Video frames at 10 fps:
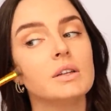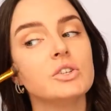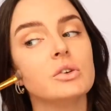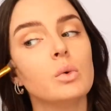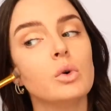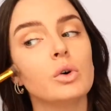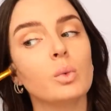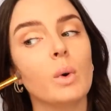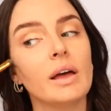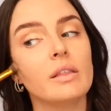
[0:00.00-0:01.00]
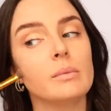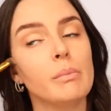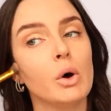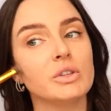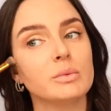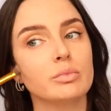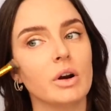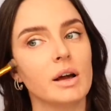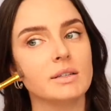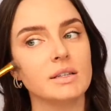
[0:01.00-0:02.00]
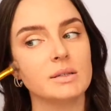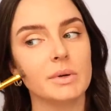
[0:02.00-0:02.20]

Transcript: toward where the most product is,